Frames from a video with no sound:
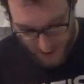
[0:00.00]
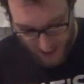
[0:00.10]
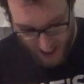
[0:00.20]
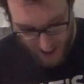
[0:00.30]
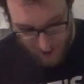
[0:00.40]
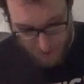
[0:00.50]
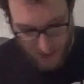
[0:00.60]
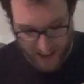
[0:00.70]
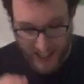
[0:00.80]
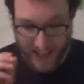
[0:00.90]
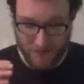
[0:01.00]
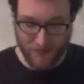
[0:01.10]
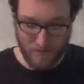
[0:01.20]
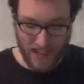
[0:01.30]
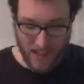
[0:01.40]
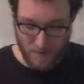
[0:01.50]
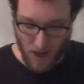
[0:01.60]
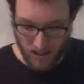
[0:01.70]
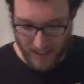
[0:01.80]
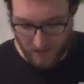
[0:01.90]
uh, and then from there,
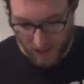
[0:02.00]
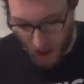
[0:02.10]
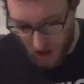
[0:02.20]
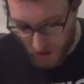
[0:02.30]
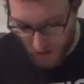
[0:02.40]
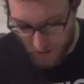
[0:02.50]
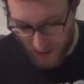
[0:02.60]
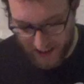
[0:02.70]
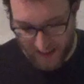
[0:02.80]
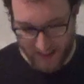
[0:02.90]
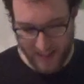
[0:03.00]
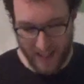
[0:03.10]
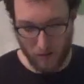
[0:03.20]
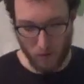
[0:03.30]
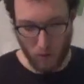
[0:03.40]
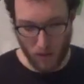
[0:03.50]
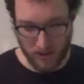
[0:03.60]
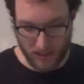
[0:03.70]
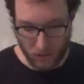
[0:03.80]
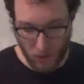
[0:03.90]
Mark Devlin also reminds us that
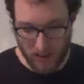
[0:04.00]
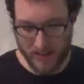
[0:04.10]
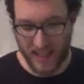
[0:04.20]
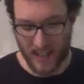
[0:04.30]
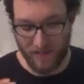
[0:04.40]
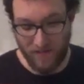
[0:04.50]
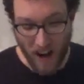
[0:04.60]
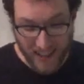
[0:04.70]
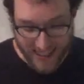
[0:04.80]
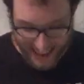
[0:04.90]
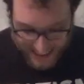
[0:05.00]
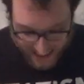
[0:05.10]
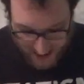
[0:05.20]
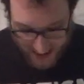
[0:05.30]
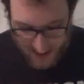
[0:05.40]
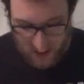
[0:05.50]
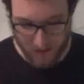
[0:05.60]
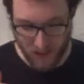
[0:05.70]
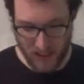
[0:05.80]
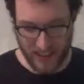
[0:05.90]
Wood, the Woodstock funding, the
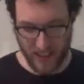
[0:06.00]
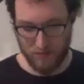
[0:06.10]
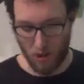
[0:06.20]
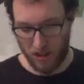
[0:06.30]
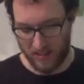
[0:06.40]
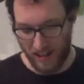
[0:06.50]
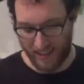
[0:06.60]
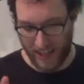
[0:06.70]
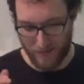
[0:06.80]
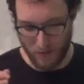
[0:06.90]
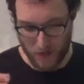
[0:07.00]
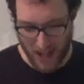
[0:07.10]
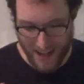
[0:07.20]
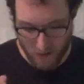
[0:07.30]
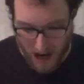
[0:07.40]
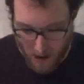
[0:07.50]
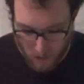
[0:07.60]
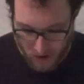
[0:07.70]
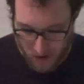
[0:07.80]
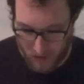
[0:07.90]
funding of Woodstock came from John
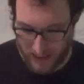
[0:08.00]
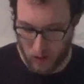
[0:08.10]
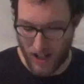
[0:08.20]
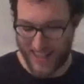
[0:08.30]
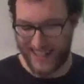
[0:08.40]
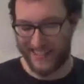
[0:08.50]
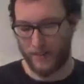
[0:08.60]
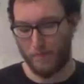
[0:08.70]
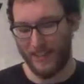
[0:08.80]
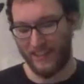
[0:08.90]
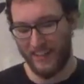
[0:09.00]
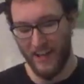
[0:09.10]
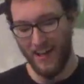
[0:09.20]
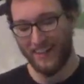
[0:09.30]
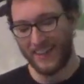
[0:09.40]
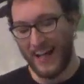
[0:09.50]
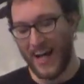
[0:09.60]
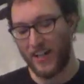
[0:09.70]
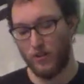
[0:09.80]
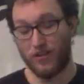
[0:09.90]
Roberts, the man credited as being the
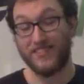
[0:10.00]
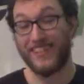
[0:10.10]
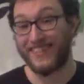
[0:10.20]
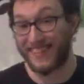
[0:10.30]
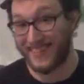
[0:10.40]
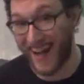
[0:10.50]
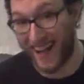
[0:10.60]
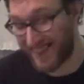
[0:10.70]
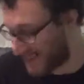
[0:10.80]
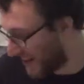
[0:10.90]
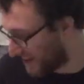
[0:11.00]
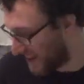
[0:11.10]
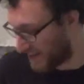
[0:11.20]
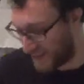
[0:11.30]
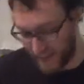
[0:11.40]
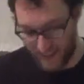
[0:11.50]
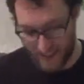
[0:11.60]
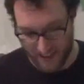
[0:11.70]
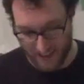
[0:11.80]
guy who synthesized L S D.